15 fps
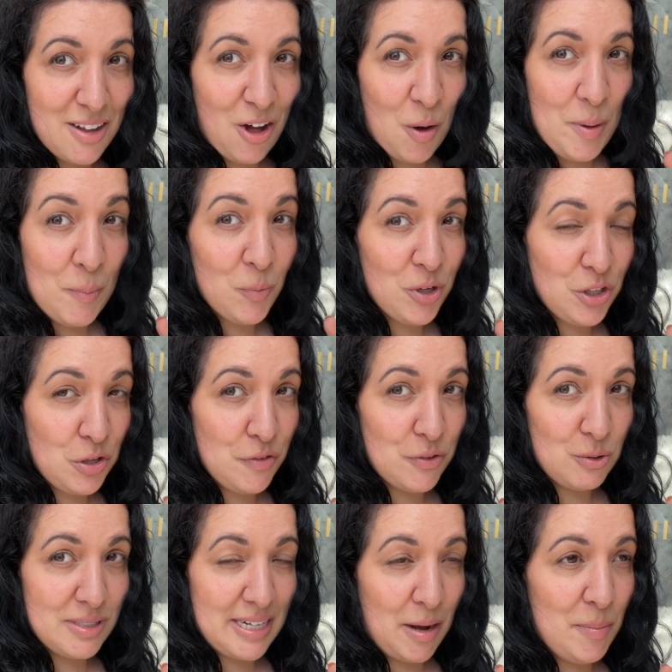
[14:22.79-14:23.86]
Comment what you
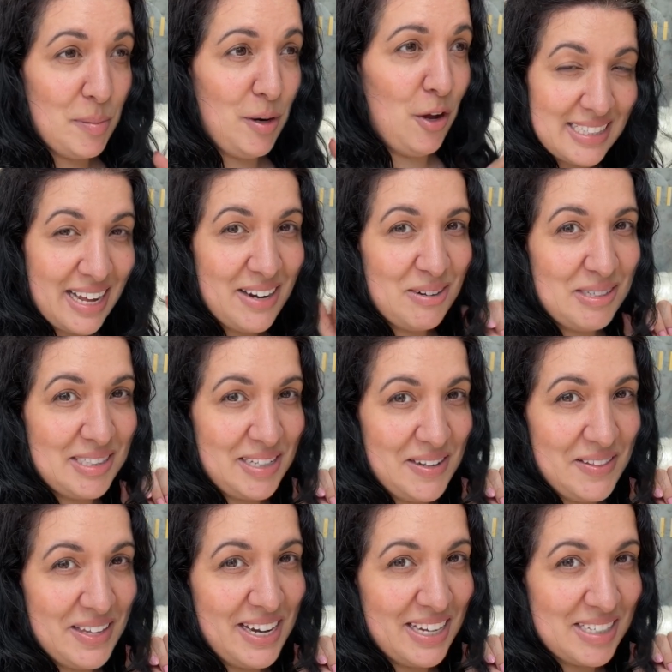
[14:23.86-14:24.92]
thought down below and I'll see you
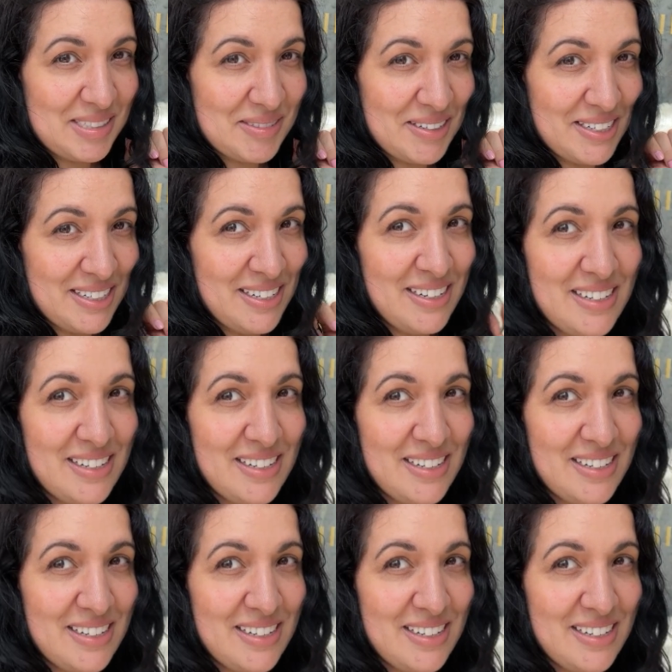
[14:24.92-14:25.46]
in the next one.